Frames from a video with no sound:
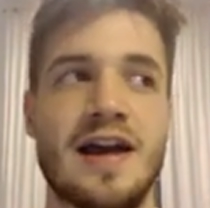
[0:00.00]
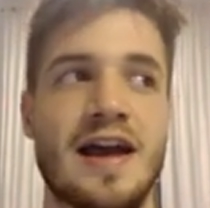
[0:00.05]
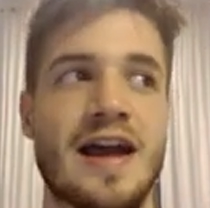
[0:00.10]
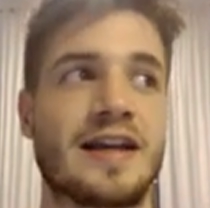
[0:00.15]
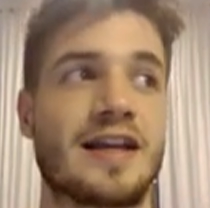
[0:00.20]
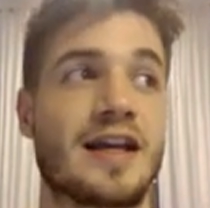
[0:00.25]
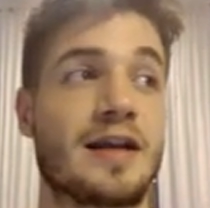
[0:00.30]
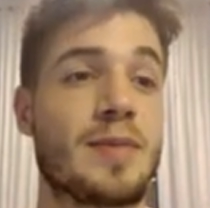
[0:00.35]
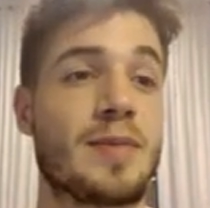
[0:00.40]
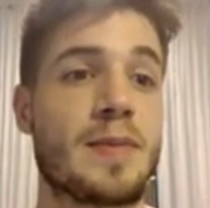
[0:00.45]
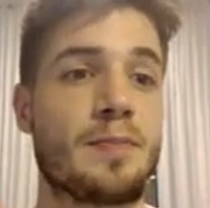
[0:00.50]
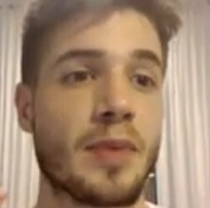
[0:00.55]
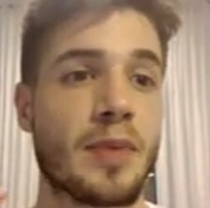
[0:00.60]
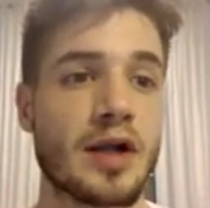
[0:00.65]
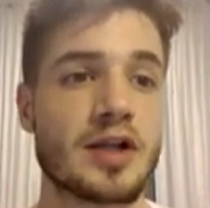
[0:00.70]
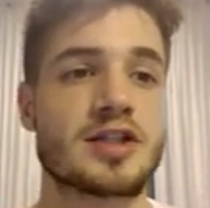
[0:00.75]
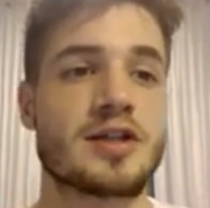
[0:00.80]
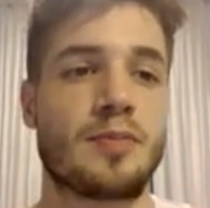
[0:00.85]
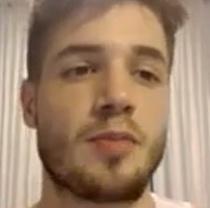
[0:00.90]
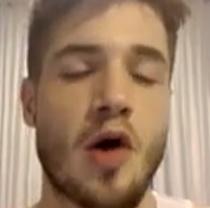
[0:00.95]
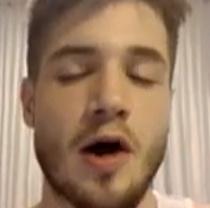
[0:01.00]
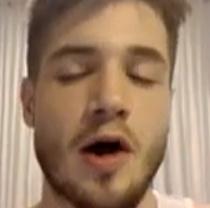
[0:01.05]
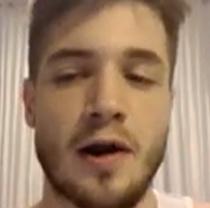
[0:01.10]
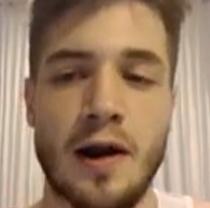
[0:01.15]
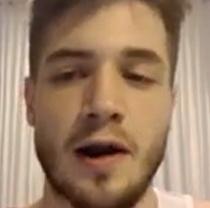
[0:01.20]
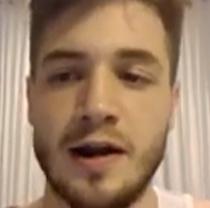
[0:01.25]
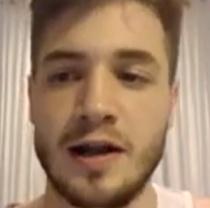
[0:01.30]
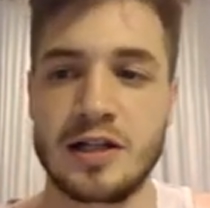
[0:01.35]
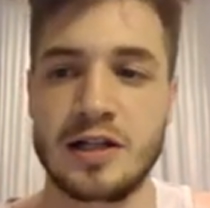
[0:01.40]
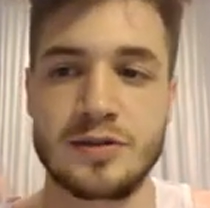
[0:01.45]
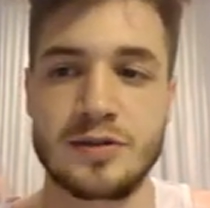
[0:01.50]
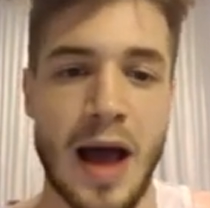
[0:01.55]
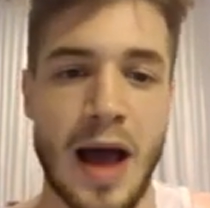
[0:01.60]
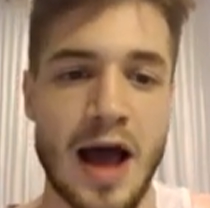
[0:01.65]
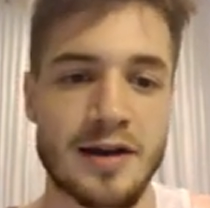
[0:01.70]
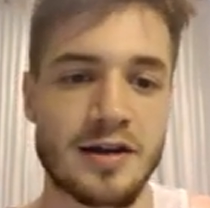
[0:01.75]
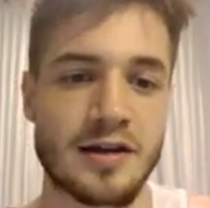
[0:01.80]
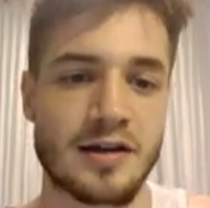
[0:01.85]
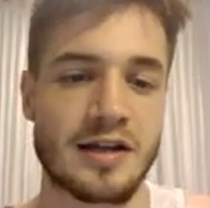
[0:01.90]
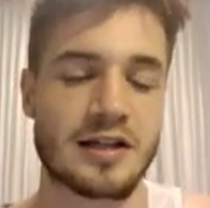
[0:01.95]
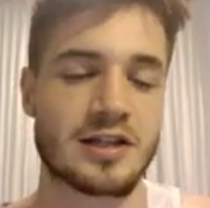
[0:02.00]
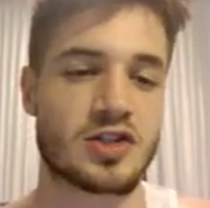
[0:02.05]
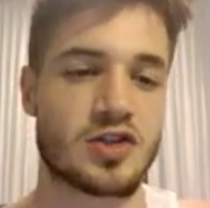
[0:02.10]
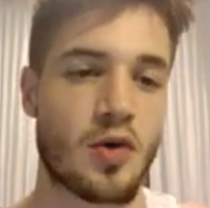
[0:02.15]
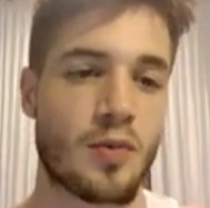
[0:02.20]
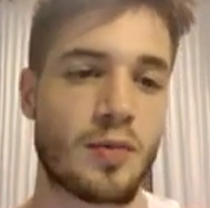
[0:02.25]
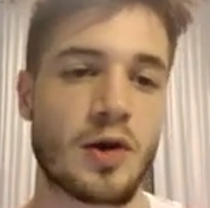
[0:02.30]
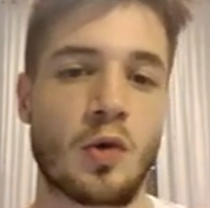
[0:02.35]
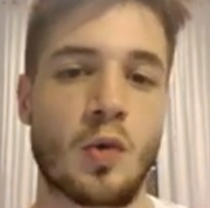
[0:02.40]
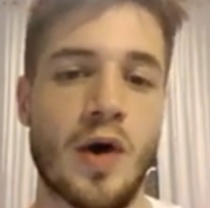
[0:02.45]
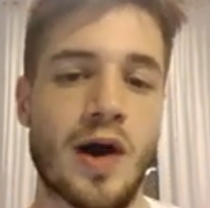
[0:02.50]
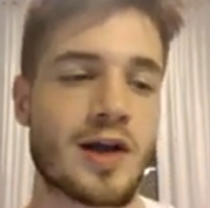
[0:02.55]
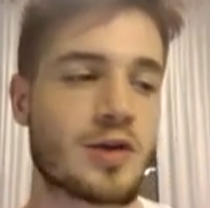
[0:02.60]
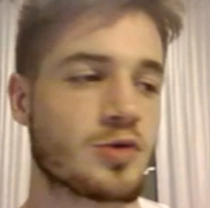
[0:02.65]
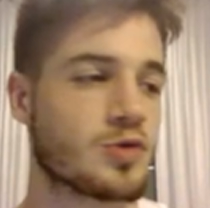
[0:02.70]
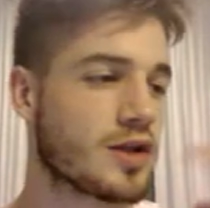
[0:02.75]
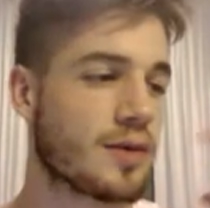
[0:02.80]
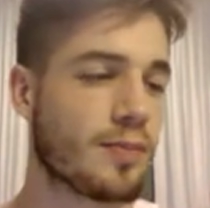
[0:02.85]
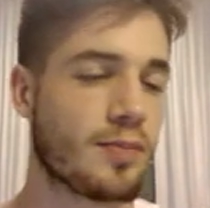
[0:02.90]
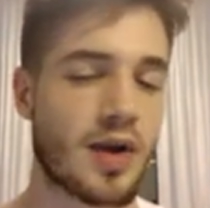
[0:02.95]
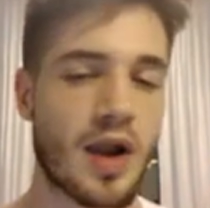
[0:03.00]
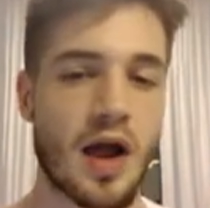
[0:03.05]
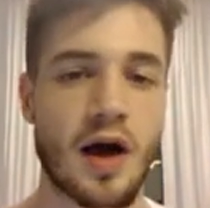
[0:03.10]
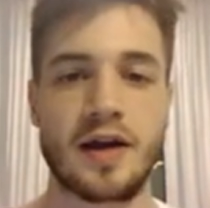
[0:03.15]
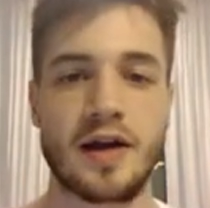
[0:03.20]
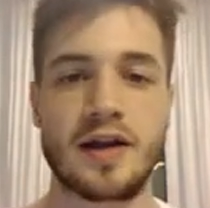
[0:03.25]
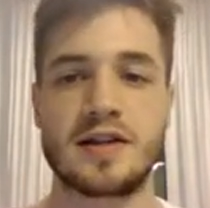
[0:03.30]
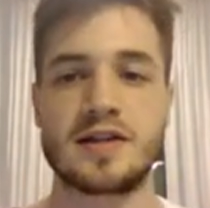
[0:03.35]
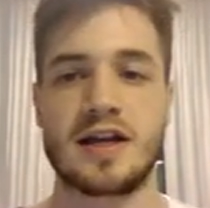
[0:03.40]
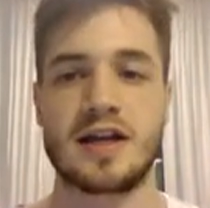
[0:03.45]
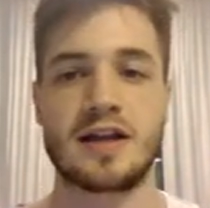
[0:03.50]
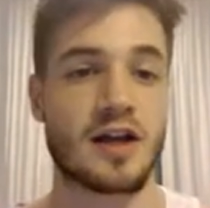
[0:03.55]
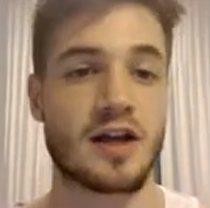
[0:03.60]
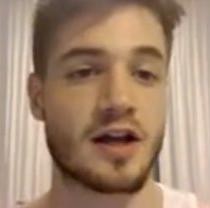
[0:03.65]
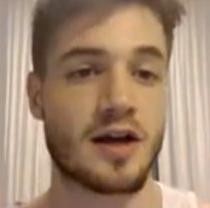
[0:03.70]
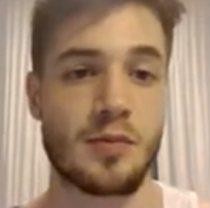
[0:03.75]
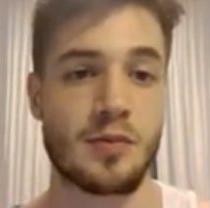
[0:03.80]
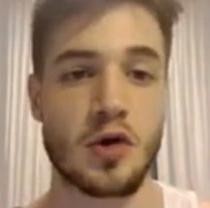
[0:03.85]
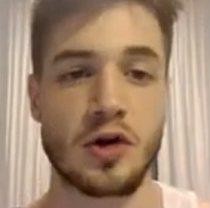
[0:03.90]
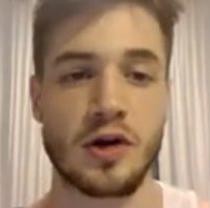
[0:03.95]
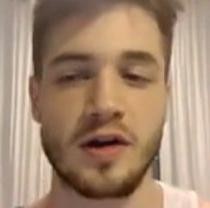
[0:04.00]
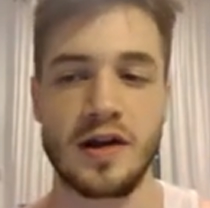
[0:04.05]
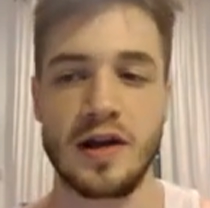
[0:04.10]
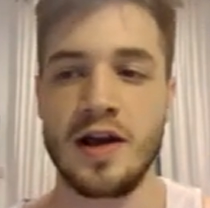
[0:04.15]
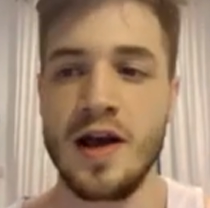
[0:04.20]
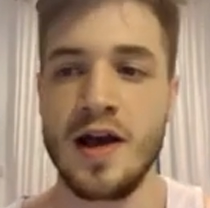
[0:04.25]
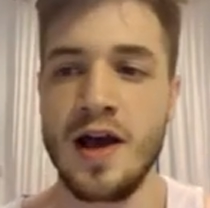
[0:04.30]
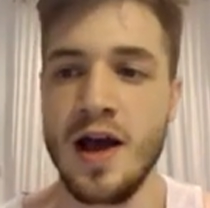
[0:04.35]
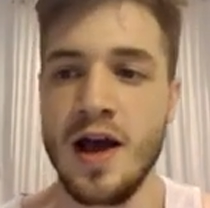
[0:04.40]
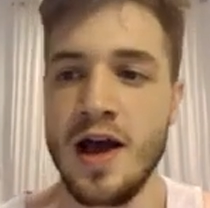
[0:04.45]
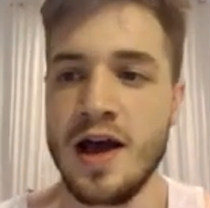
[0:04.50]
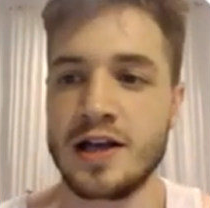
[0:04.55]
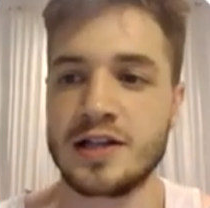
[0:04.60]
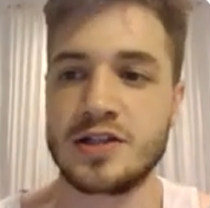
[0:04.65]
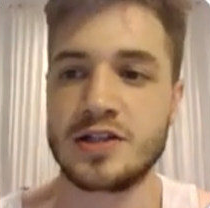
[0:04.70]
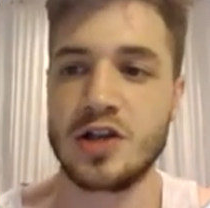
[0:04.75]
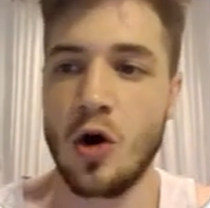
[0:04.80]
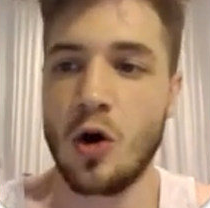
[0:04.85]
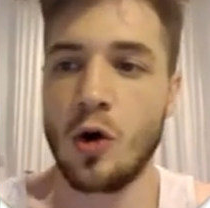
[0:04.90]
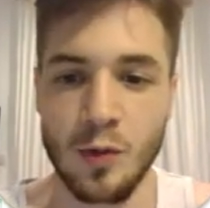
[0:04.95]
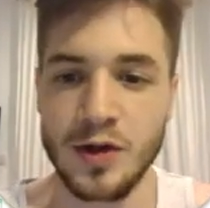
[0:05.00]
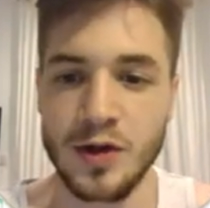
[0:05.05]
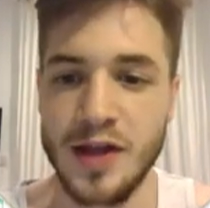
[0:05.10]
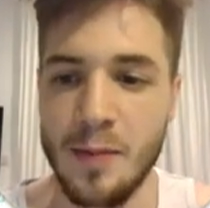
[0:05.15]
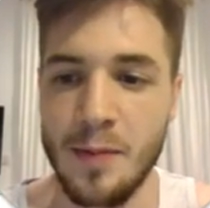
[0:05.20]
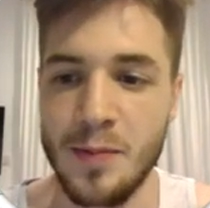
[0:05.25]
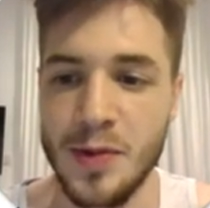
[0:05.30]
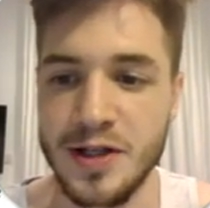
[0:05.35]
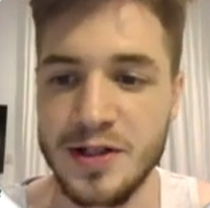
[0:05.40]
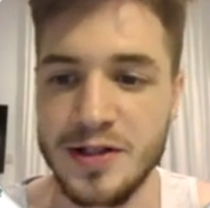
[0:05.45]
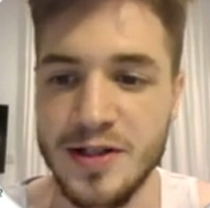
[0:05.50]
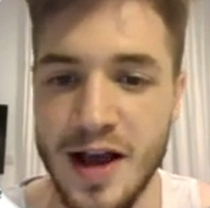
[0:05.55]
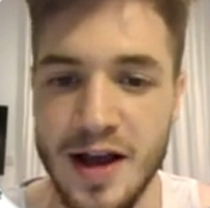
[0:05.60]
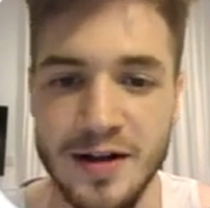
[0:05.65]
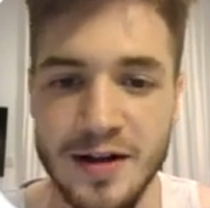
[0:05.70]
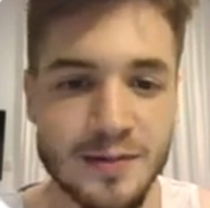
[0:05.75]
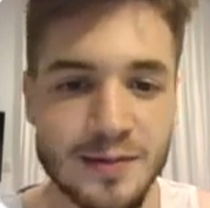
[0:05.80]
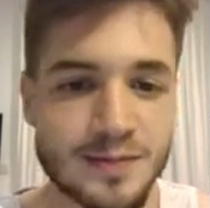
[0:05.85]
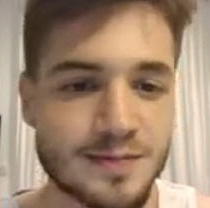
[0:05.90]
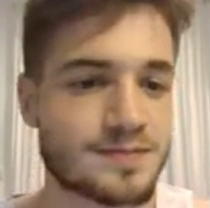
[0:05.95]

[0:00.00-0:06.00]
it can be built upon and expanded in so many ways with the plugins and the community. So with that being said,